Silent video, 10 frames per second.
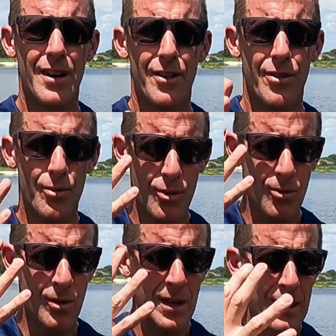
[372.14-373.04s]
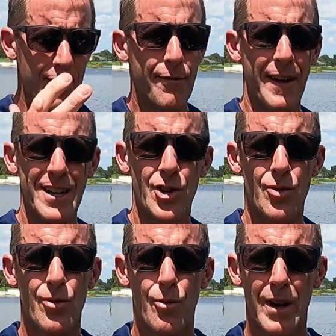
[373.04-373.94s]
through
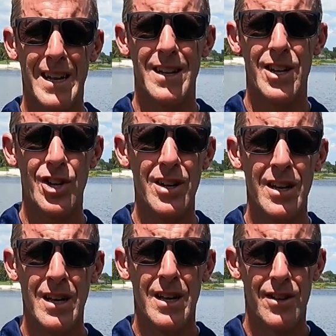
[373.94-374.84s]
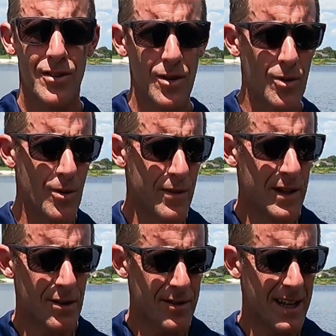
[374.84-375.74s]
facial recognition. So
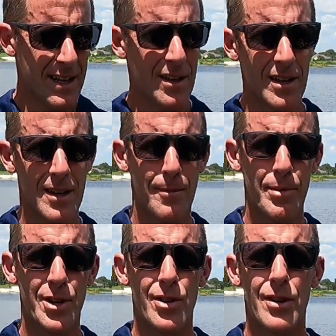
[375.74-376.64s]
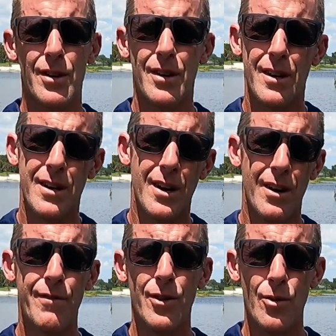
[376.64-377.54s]
they'll take a picture
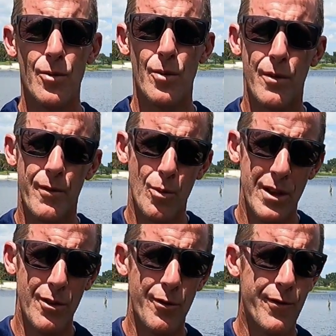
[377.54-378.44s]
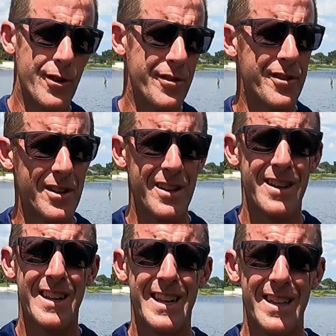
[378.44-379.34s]
of you when you first
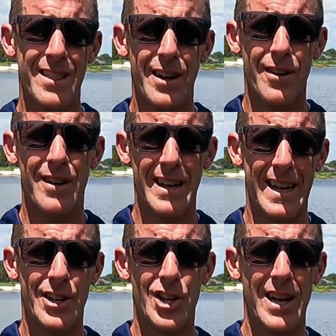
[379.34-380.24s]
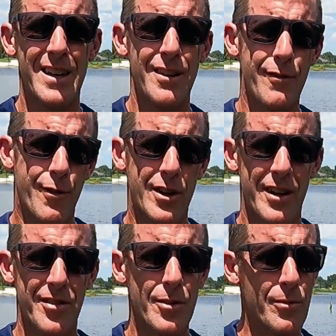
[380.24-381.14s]
get there at check-in for
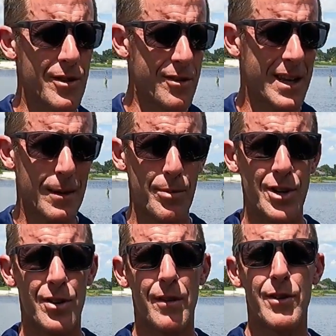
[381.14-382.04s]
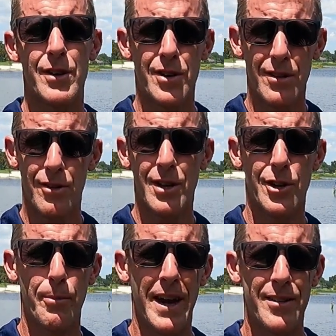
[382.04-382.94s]
customs. They'll take a picture of you, look
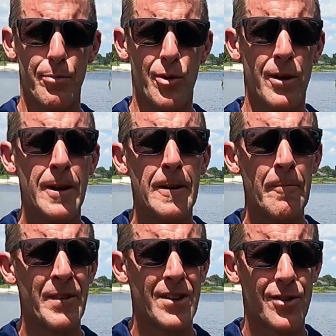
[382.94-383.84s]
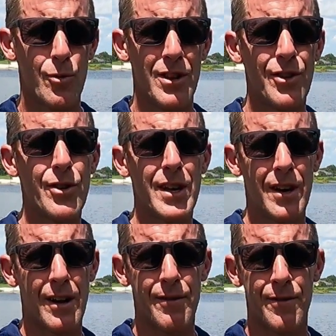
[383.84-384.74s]
at your passport. So when you
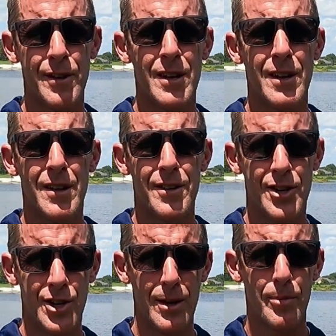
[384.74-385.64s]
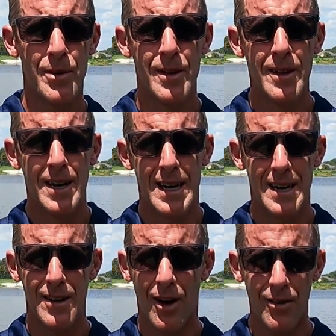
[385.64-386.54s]
get off the ship,
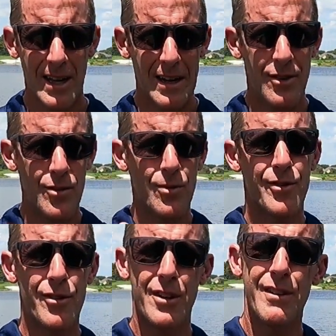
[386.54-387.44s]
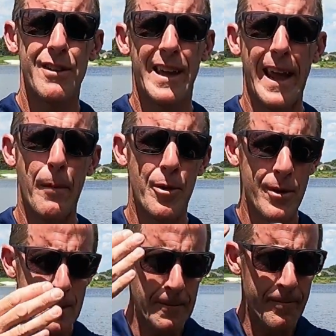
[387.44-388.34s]
all you got to do is look in the
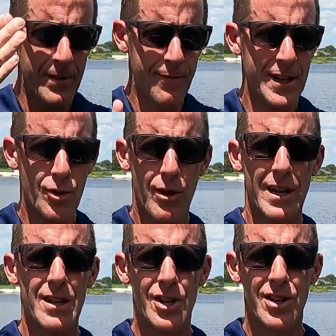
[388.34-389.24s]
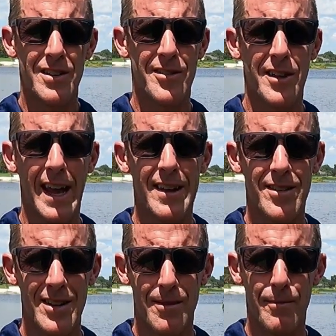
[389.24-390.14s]
camera. Facial recognition
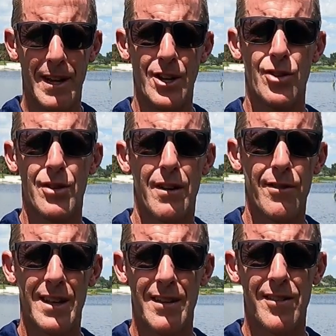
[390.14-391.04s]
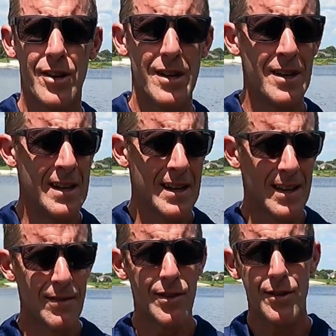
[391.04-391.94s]
scans it, make sure everything's good,
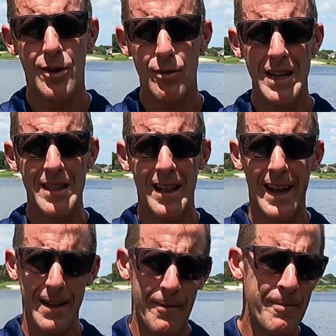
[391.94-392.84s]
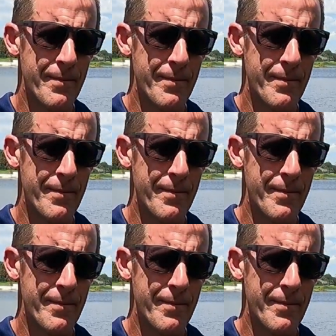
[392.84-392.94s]
gives you the green light,